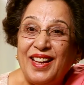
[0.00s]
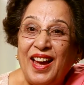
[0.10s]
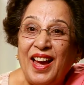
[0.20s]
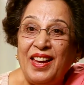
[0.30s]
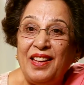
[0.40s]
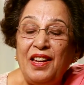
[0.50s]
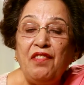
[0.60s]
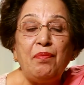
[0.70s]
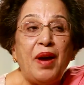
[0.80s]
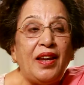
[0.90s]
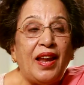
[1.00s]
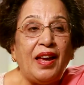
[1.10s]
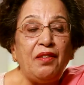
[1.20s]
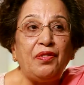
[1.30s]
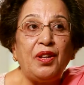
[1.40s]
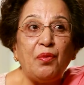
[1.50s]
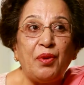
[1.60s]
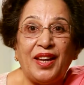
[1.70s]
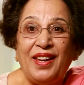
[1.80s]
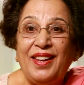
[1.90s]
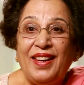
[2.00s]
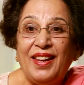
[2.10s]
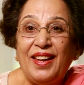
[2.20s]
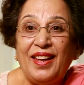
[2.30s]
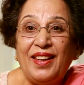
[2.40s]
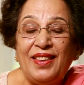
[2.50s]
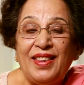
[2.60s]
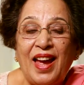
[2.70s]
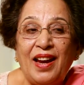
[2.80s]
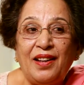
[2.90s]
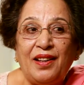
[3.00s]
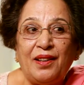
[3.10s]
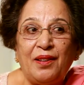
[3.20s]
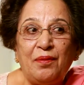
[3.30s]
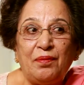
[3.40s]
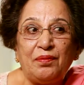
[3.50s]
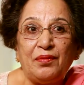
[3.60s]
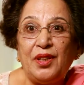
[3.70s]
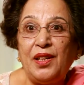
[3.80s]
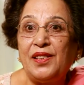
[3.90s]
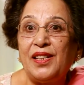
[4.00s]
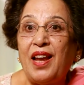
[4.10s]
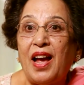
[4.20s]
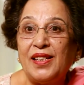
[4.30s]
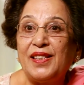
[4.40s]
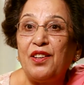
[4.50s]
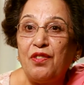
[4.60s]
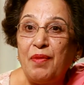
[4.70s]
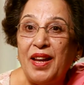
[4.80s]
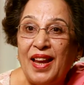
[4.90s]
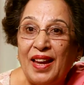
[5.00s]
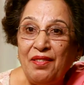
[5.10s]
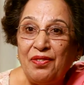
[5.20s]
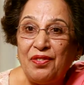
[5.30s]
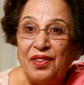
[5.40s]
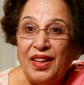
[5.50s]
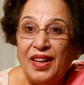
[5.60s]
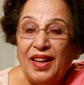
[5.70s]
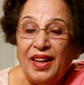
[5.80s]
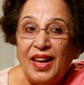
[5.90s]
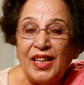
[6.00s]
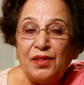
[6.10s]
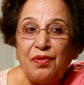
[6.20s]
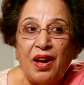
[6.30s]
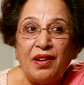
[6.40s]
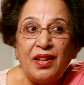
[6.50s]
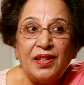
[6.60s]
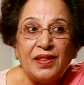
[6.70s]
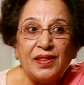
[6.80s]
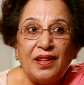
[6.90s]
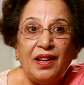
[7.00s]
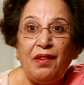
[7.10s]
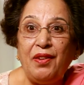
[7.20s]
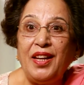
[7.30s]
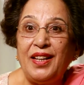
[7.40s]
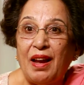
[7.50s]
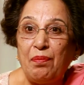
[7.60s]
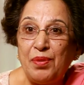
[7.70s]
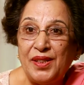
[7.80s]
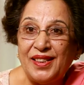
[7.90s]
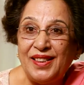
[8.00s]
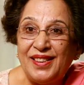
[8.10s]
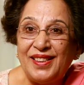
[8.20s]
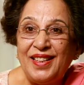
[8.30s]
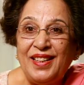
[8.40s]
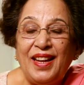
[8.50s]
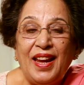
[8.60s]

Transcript: I live my life in a way that it's the last day of my life as far as living it up is concerned,